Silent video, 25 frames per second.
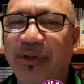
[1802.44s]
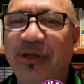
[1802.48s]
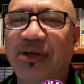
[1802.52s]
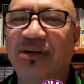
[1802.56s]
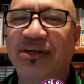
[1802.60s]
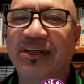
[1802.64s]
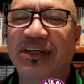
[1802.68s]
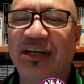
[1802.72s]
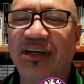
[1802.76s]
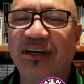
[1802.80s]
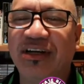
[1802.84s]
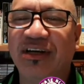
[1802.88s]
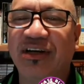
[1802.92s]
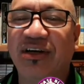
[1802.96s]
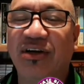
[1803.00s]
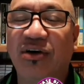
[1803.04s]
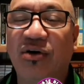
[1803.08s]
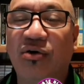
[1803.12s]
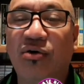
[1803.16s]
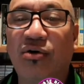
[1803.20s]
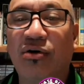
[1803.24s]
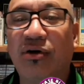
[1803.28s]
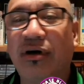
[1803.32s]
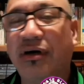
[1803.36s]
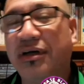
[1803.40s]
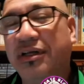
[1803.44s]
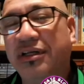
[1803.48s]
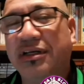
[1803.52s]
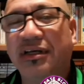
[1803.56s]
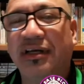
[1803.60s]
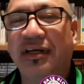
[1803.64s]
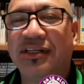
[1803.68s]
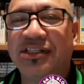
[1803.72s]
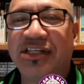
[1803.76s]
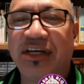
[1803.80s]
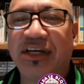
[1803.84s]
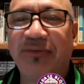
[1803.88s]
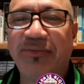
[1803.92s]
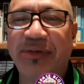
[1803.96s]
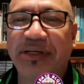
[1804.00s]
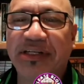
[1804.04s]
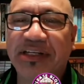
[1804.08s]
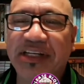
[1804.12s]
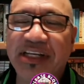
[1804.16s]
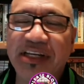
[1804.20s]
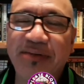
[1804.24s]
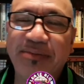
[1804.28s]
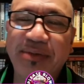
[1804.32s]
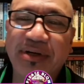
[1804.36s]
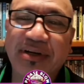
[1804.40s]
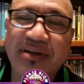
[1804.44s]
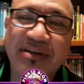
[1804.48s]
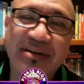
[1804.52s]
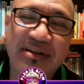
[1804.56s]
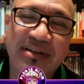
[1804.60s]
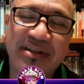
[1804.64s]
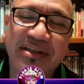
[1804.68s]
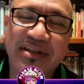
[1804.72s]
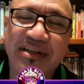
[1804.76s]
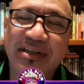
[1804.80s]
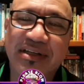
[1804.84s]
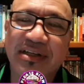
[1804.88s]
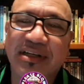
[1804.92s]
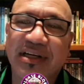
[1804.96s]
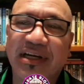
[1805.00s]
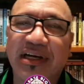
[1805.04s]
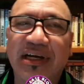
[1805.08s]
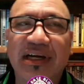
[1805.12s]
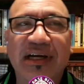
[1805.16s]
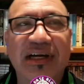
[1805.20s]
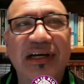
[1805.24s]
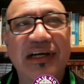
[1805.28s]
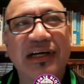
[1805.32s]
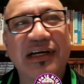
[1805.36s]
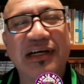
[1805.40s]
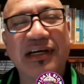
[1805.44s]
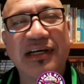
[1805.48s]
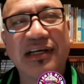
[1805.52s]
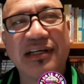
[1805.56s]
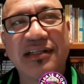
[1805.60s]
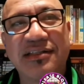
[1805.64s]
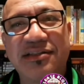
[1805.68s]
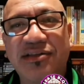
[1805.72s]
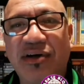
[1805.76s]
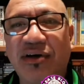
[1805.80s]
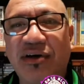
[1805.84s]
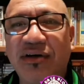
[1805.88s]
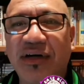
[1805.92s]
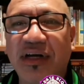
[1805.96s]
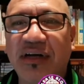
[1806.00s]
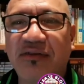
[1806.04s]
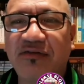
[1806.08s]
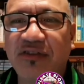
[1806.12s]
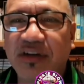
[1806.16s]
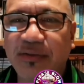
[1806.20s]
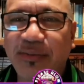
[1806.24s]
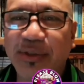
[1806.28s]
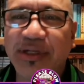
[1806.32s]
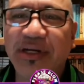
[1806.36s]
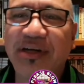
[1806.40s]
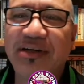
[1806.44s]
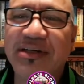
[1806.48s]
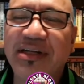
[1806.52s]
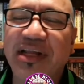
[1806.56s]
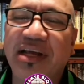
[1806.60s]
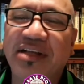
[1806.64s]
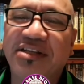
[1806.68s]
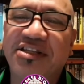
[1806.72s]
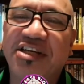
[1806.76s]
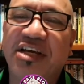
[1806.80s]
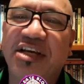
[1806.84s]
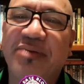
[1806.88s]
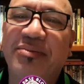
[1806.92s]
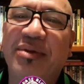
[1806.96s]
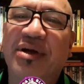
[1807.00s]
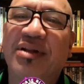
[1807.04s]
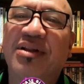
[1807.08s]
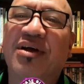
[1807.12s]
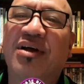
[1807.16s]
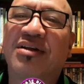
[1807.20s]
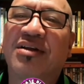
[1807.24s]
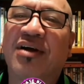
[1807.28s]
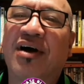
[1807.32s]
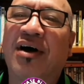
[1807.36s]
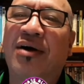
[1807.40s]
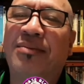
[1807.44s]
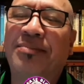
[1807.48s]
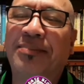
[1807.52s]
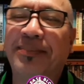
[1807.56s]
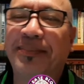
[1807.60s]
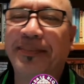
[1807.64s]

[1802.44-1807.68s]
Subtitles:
Hood, or send me an email, tonganrobinhood@gmail.com.